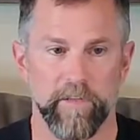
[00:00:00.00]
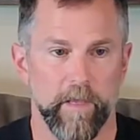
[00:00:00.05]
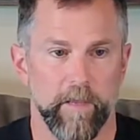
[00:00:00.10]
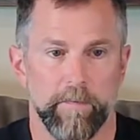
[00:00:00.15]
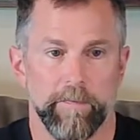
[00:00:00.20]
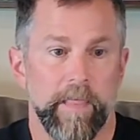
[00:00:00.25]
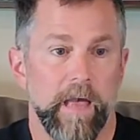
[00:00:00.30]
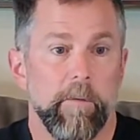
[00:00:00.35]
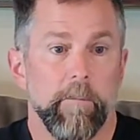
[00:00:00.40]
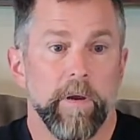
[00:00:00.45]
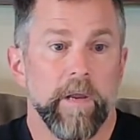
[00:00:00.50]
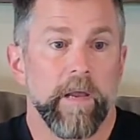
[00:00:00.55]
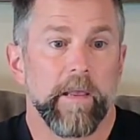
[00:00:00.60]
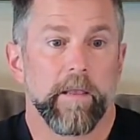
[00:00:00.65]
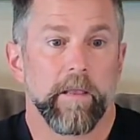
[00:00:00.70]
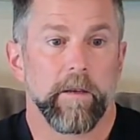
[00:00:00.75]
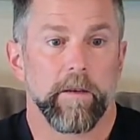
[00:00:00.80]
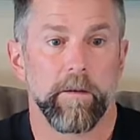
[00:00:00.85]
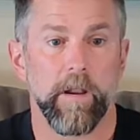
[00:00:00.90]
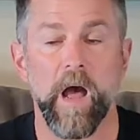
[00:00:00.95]
that way I
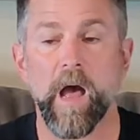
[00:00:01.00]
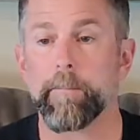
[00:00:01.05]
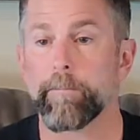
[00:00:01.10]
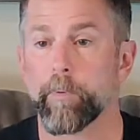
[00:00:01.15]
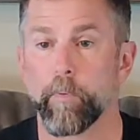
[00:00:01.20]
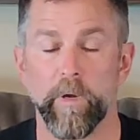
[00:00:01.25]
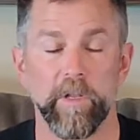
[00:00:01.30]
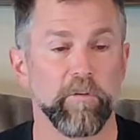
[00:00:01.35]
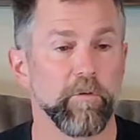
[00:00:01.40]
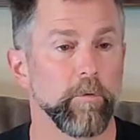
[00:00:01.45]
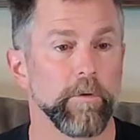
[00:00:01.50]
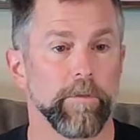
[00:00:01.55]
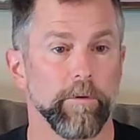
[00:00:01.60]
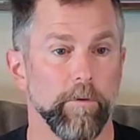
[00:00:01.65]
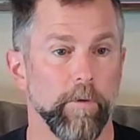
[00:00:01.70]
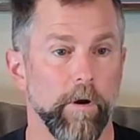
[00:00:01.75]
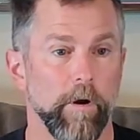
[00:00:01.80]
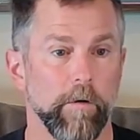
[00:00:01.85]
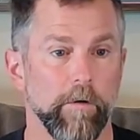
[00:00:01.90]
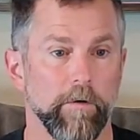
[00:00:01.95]
cannot point you in
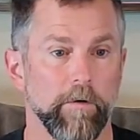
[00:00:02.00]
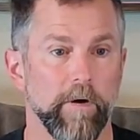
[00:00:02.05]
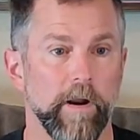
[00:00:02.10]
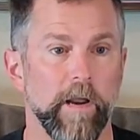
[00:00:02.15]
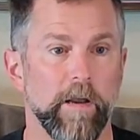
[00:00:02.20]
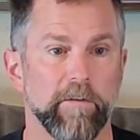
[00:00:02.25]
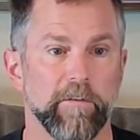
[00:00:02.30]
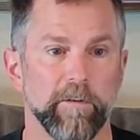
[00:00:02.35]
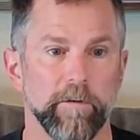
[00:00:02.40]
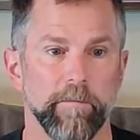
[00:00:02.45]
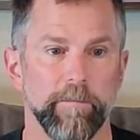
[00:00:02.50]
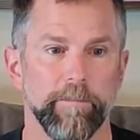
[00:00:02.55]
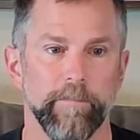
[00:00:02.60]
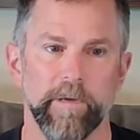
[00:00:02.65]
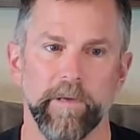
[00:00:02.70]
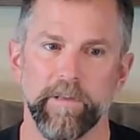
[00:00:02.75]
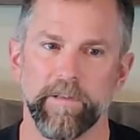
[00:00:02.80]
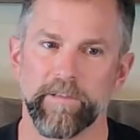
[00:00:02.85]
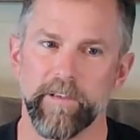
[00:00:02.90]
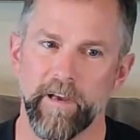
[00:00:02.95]
the wrong direction.
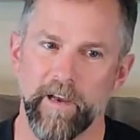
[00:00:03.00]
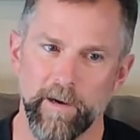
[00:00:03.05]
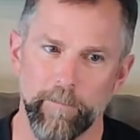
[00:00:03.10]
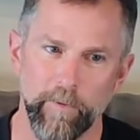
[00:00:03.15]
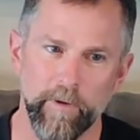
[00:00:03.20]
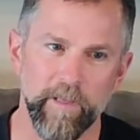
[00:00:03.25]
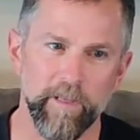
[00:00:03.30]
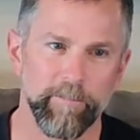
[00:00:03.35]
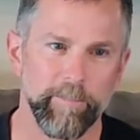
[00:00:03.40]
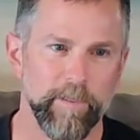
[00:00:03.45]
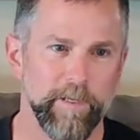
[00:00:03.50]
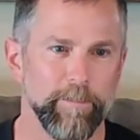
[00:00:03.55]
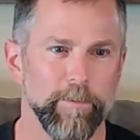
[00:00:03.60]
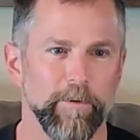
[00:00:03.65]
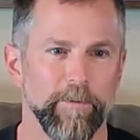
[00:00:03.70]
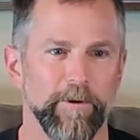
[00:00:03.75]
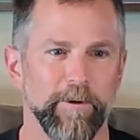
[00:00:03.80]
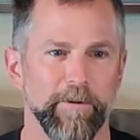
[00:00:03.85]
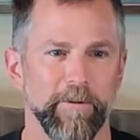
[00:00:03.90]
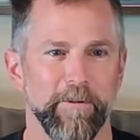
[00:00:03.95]
Because I will get
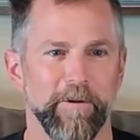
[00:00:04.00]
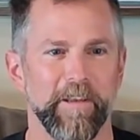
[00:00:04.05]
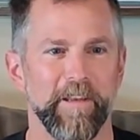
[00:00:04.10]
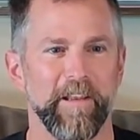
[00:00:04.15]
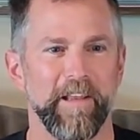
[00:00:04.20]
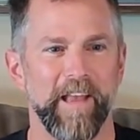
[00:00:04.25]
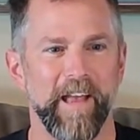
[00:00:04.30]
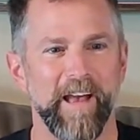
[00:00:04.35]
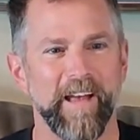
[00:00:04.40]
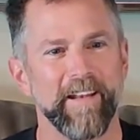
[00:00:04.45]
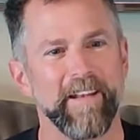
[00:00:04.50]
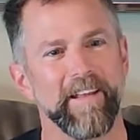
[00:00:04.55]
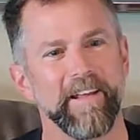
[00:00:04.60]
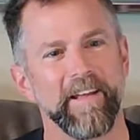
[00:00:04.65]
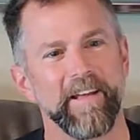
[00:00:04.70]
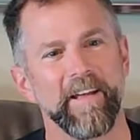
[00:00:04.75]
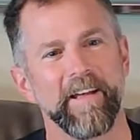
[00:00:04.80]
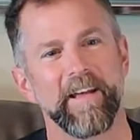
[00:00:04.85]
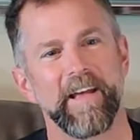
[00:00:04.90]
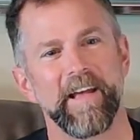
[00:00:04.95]
people that are looking at
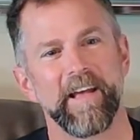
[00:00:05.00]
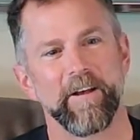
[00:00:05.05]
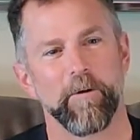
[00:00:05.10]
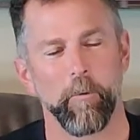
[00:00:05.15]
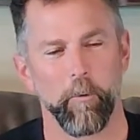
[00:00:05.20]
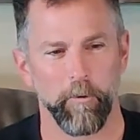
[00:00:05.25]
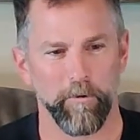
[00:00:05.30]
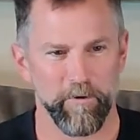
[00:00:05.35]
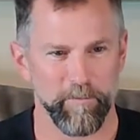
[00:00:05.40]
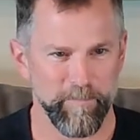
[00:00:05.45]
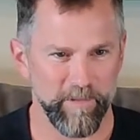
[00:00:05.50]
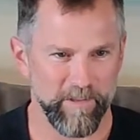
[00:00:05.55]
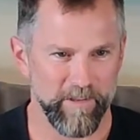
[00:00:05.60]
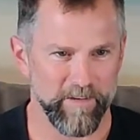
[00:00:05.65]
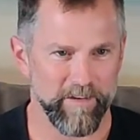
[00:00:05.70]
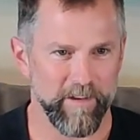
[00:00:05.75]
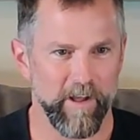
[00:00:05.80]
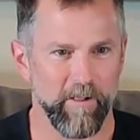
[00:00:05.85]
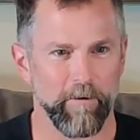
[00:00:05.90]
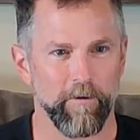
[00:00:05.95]

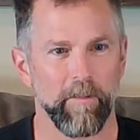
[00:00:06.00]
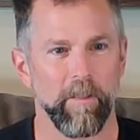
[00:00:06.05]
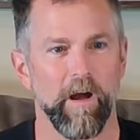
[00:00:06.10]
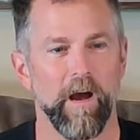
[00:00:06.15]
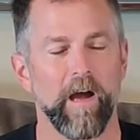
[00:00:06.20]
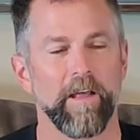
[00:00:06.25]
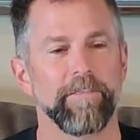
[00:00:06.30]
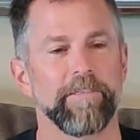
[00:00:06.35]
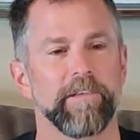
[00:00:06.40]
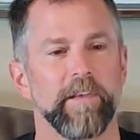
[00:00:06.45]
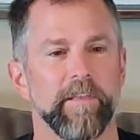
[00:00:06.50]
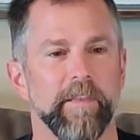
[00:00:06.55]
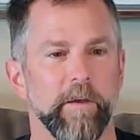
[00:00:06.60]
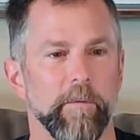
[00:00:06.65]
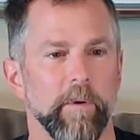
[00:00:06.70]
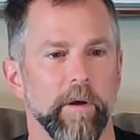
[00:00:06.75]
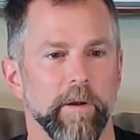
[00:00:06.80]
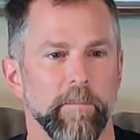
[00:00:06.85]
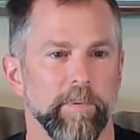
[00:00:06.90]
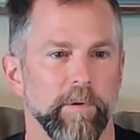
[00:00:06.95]
$250,000 lots and they
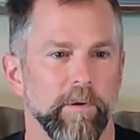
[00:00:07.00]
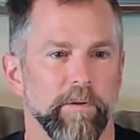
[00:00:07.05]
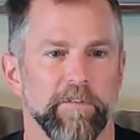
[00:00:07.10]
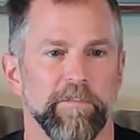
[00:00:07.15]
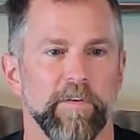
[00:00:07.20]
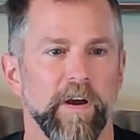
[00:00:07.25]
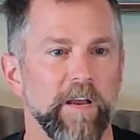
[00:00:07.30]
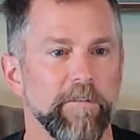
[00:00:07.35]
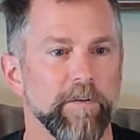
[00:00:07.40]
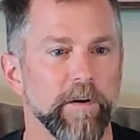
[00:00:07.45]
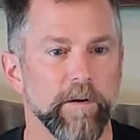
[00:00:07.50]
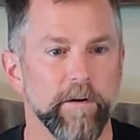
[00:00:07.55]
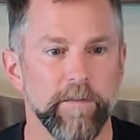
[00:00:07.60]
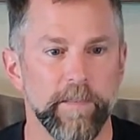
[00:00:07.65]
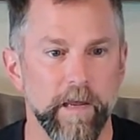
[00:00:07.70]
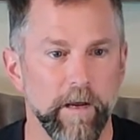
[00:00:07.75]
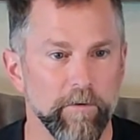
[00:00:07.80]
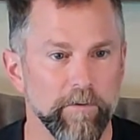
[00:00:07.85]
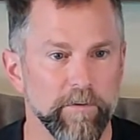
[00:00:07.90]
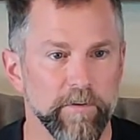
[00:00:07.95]
want to build a
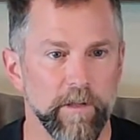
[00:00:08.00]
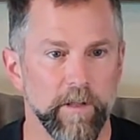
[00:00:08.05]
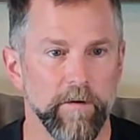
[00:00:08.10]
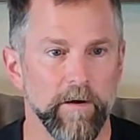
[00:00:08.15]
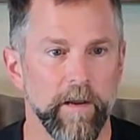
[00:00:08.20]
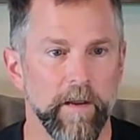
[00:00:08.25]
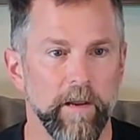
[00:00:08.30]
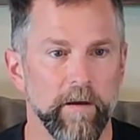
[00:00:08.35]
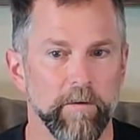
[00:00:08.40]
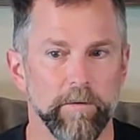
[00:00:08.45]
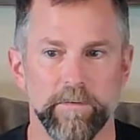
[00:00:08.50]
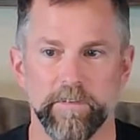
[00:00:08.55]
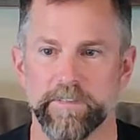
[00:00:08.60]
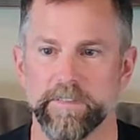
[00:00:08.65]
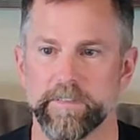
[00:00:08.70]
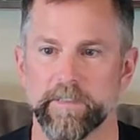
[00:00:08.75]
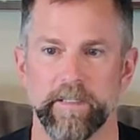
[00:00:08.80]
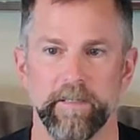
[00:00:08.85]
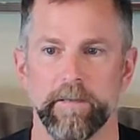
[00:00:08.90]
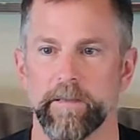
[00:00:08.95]
$500,000
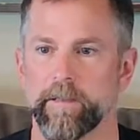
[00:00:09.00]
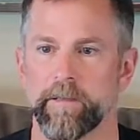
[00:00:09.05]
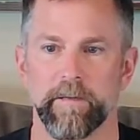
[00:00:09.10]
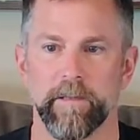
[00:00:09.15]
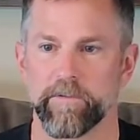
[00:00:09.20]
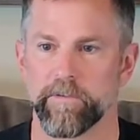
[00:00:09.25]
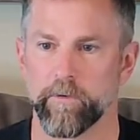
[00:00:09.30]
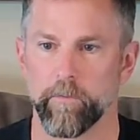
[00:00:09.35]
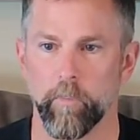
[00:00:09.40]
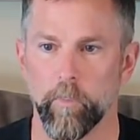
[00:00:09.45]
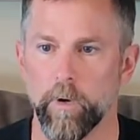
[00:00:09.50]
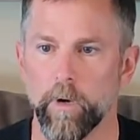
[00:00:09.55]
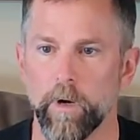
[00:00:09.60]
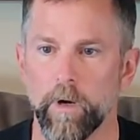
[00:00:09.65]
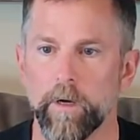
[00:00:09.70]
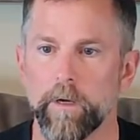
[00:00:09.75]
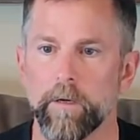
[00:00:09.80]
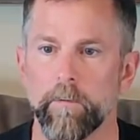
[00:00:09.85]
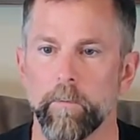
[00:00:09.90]
house. That doesn't work.